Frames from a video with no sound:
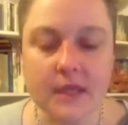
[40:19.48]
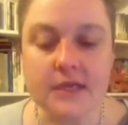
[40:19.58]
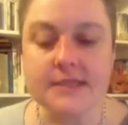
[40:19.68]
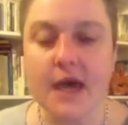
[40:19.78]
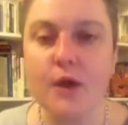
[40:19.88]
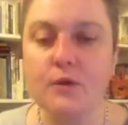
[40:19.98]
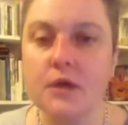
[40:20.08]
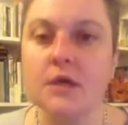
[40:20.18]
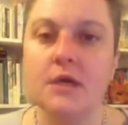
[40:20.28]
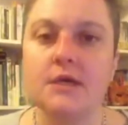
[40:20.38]
So
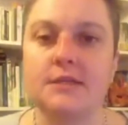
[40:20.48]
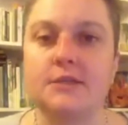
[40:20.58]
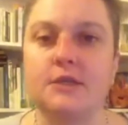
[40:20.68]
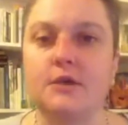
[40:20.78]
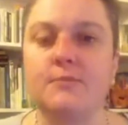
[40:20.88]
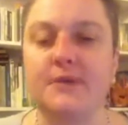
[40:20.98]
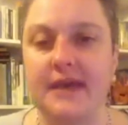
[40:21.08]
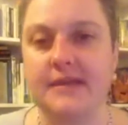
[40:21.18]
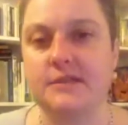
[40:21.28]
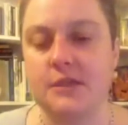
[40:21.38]
do
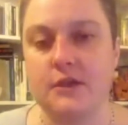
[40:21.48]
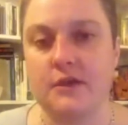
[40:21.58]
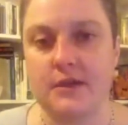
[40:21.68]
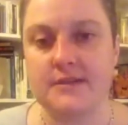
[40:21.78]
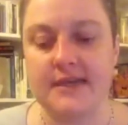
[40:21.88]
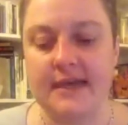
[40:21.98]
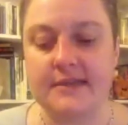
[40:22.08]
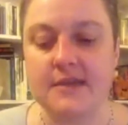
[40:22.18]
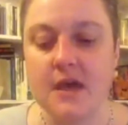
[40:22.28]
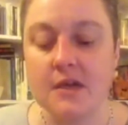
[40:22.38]
begin to look at those
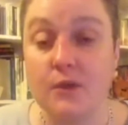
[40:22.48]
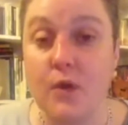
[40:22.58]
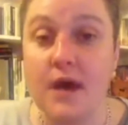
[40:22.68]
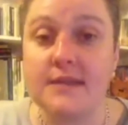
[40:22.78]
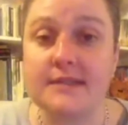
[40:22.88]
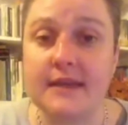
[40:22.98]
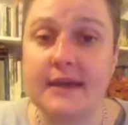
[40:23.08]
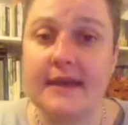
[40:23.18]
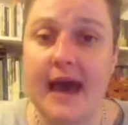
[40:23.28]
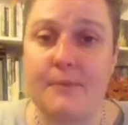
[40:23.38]
things. The worst thing that
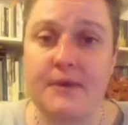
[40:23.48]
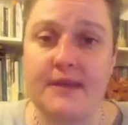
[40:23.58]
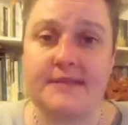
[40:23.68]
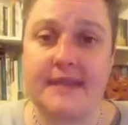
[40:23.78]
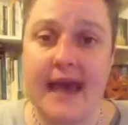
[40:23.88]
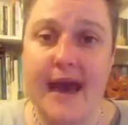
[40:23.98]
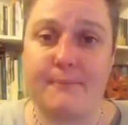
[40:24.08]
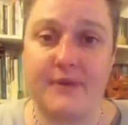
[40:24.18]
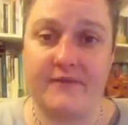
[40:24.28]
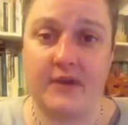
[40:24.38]
can happen is to let
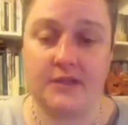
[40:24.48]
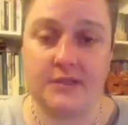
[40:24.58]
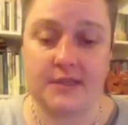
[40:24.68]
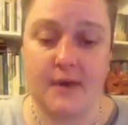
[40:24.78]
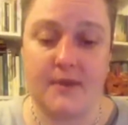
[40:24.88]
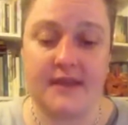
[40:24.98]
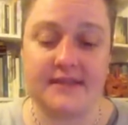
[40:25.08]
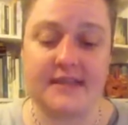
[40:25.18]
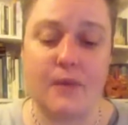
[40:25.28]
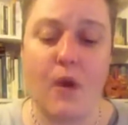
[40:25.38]
ambivalence come in and
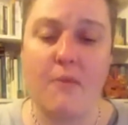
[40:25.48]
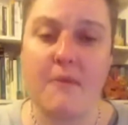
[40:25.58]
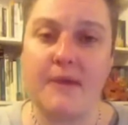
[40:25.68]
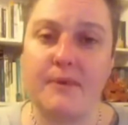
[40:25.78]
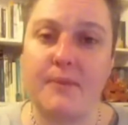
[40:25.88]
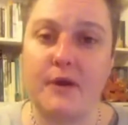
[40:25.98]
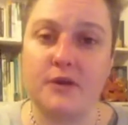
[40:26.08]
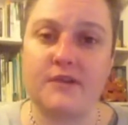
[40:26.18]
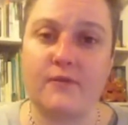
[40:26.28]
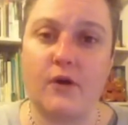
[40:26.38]
say, well, maybe
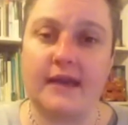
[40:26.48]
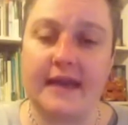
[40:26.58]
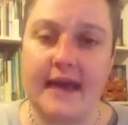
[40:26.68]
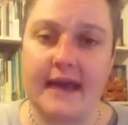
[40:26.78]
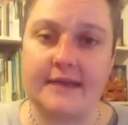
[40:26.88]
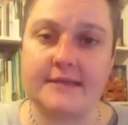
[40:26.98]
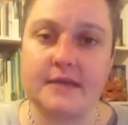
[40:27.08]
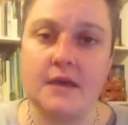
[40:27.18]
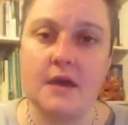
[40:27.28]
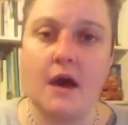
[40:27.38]
because I've got it licked,
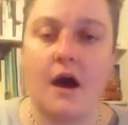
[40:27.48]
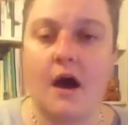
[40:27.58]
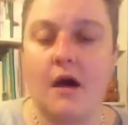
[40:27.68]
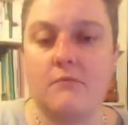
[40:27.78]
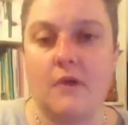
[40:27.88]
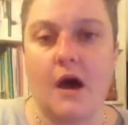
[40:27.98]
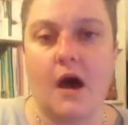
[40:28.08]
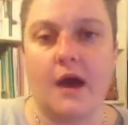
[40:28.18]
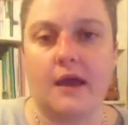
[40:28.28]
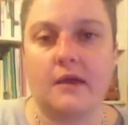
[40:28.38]

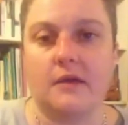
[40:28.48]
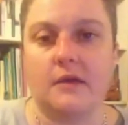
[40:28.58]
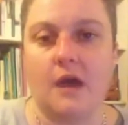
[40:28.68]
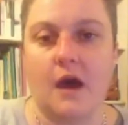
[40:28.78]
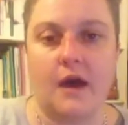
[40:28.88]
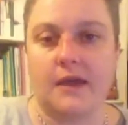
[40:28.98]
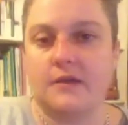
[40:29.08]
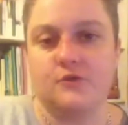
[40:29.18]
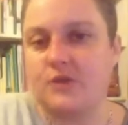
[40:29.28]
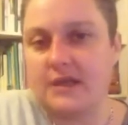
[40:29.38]
I
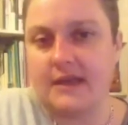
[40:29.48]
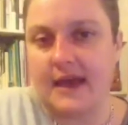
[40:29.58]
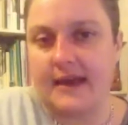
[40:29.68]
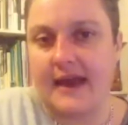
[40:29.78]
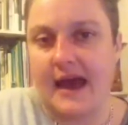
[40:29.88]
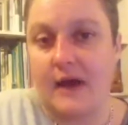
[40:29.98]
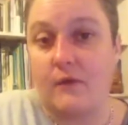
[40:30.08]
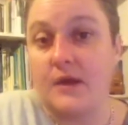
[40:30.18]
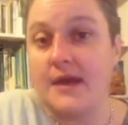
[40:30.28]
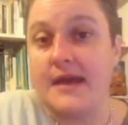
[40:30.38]
can drink again now.
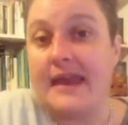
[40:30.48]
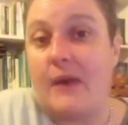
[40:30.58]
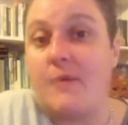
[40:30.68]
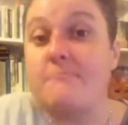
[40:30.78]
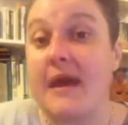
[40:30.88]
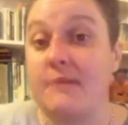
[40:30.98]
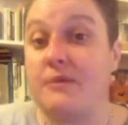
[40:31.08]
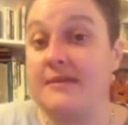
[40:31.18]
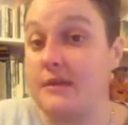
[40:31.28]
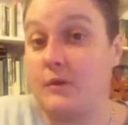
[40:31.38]
Now, it may
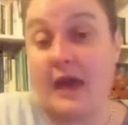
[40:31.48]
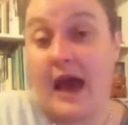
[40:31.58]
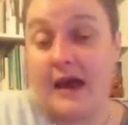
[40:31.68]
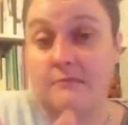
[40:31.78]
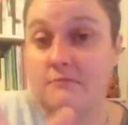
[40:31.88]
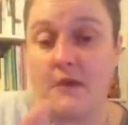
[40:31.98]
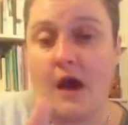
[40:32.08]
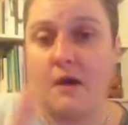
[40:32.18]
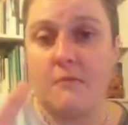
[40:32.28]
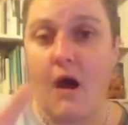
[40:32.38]
be that you can.
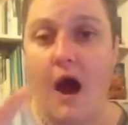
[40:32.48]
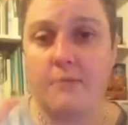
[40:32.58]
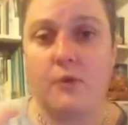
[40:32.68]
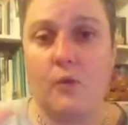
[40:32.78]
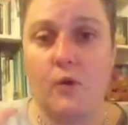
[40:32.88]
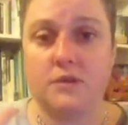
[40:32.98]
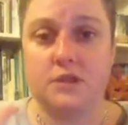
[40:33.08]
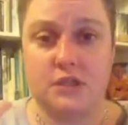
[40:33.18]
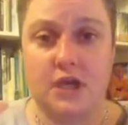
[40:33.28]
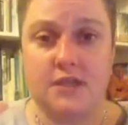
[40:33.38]
I'm not one
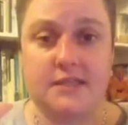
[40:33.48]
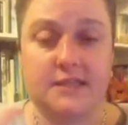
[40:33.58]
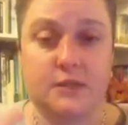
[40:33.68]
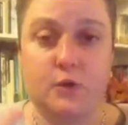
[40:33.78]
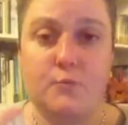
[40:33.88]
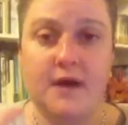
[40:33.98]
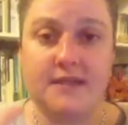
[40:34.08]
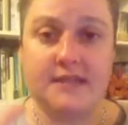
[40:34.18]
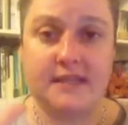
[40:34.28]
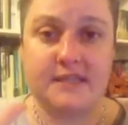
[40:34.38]
to judge. This is your
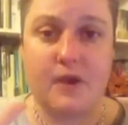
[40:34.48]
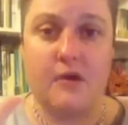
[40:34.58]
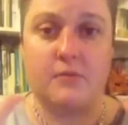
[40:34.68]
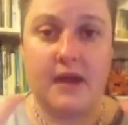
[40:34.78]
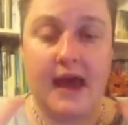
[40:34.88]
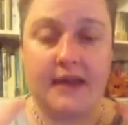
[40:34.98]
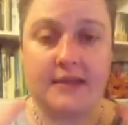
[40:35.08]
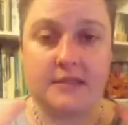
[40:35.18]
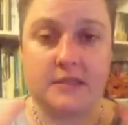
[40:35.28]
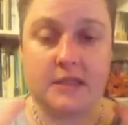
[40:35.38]
personal experiment, and
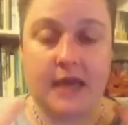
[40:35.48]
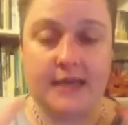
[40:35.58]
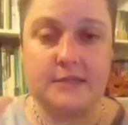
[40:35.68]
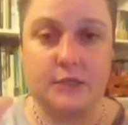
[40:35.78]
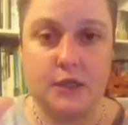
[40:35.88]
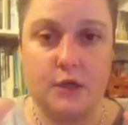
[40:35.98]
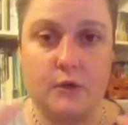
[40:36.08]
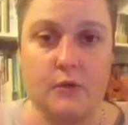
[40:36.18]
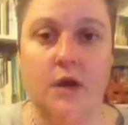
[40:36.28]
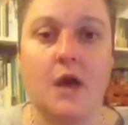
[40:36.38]
it's
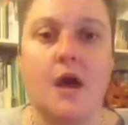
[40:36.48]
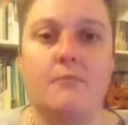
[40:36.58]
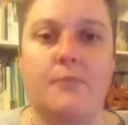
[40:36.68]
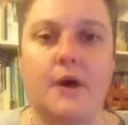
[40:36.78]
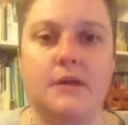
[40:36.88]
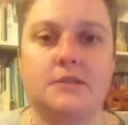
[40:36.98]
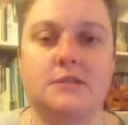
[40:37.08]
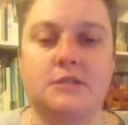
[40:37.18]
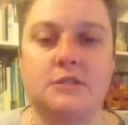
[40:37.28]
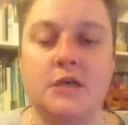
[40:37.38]
you. But
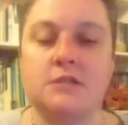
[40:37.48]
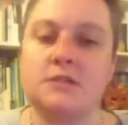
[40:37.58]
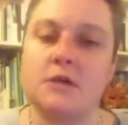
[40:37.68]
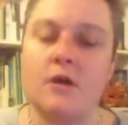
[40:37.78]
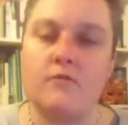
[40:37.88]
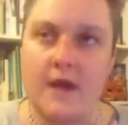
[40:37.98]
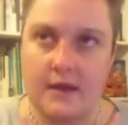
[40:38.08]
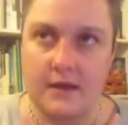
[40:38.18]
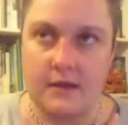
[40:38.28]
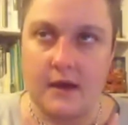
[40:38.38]
just
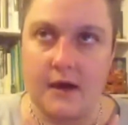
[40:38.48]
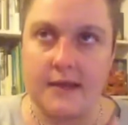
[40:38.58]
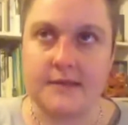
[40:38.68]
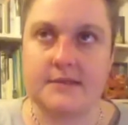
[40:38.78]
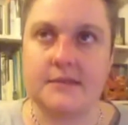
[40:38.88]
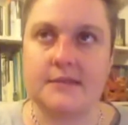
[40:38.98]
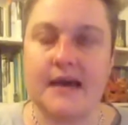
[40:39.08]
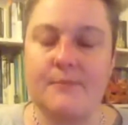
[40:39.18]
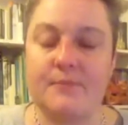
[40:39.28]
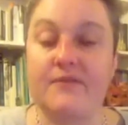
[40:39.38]
recognise that
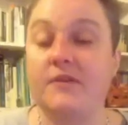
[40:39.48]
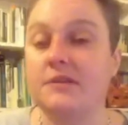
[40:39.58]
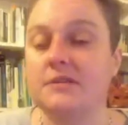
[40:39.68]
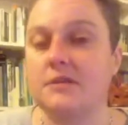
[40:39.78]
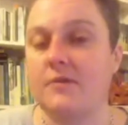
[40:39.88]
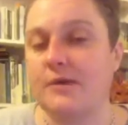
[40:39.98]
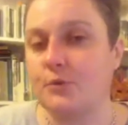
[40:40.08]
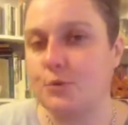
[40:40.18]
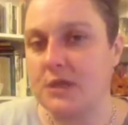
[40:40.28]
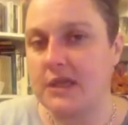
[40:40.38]
ambivalence around
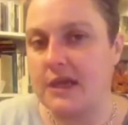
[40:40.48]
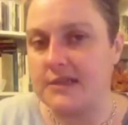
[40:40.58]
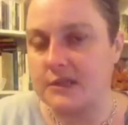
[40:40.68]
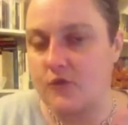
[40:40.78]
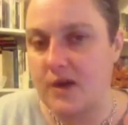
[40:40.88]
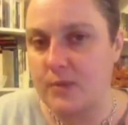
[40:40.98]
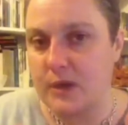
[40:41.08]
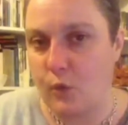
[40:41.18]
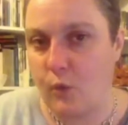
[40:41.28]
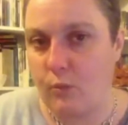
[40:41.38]
your drinking is incredibly
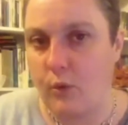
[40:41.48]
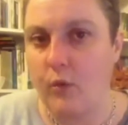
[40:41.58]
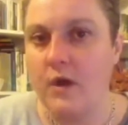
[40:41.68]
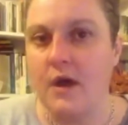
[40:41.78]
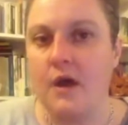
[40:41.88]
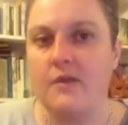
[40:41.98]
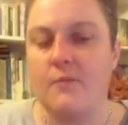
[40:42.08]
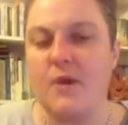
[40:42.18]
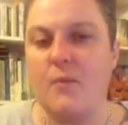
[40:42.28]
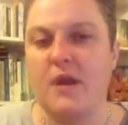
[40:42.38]
normal. The
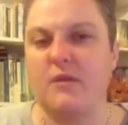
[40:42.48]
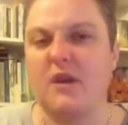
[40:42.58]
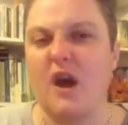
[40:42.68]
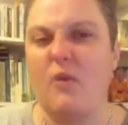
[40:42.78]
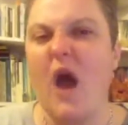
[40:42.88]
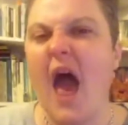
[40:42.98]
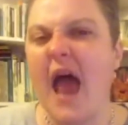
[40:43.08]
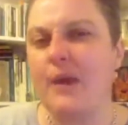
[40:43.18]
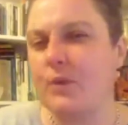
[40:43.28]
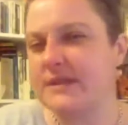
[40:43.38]
bit where you go, well,
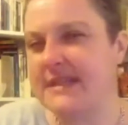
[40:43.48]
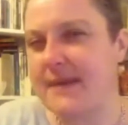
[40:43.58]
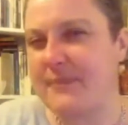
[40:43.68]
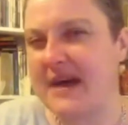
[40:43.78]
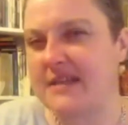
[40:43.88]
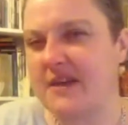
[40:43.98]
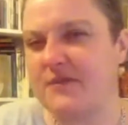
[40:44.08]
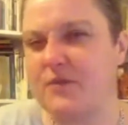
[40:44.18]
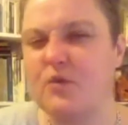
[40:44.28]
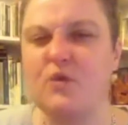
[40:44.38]
it wasn't that bad
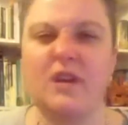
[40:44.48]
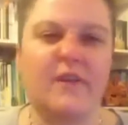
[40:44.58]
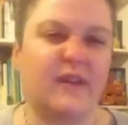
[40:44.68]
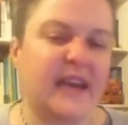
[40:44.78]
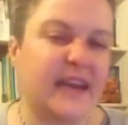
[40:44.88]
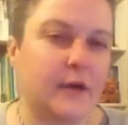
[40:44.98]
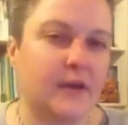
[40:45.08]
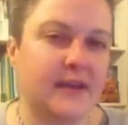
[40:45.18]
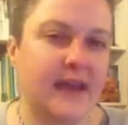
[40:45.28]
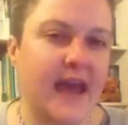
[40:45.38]
after all, and I've clearly got
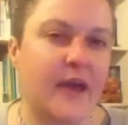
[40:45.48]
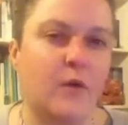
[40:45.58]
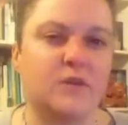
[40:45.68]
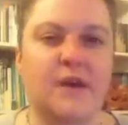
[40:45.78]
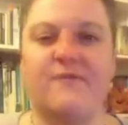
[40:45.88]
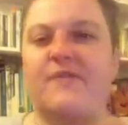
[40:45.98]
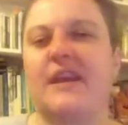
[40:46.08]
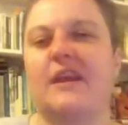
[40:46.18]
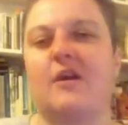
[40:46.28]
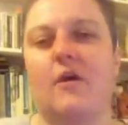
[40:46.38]
it nailed, I'm
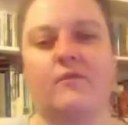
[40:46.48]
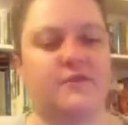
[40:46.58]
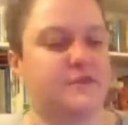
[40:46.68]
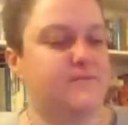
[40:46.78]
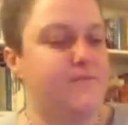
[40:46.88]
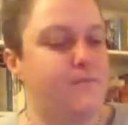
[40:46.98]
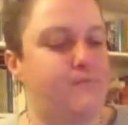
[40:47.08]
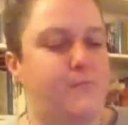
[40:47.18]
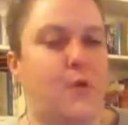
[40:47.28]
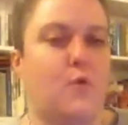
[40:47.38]
feeling confident,
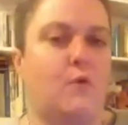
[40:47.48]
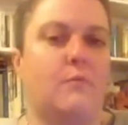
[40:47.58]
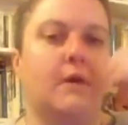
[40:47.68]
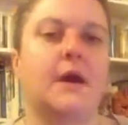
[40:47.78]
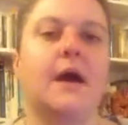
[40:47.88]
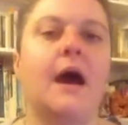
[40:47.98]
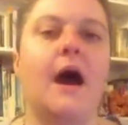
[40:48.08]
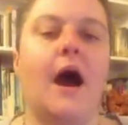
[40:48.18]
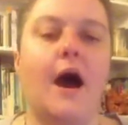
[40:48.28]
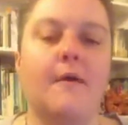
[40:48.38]
boom.
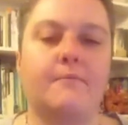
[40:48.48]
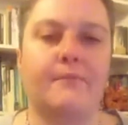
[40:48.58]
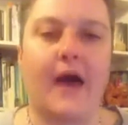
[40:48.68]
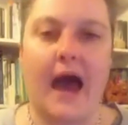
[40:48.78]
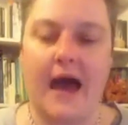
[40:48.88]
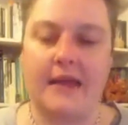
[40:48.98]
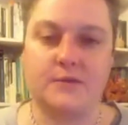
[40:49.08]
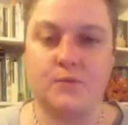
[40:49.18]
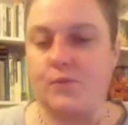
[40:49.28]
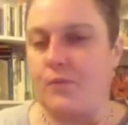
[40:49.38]
And
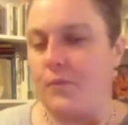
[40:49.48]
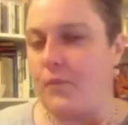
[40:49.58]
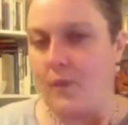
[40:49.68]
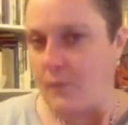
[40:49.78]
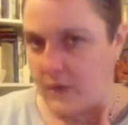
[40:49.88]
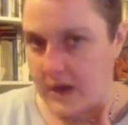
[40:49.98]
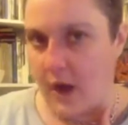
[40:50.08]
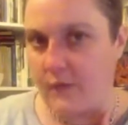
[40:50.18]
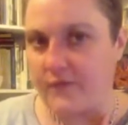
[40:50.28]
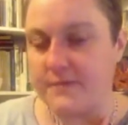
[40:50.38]
we
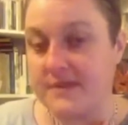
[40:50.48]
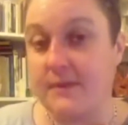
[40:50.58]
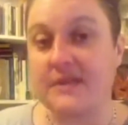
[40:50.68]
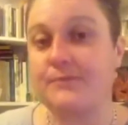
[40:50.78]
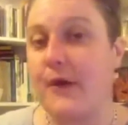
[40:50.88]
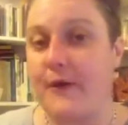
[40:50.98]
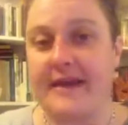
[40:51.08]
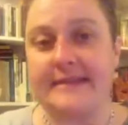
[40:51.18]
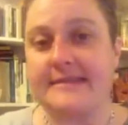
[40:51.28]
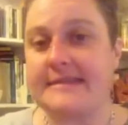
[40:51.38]
know from some
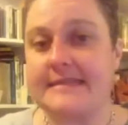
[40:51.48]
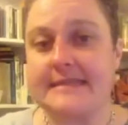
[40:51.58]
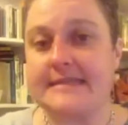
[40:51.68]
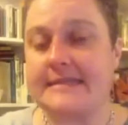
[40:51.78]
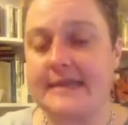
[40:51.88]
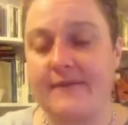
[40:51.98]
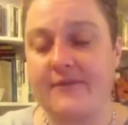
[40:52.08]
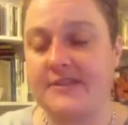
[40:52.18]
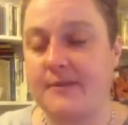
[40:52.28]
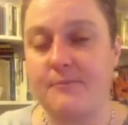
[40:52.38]
experience that for
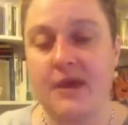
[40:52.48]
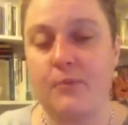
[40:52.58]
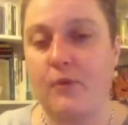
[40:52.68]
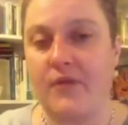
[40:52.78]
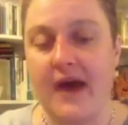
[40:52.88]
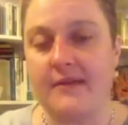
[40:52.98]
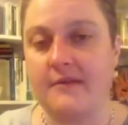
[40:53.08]
some people that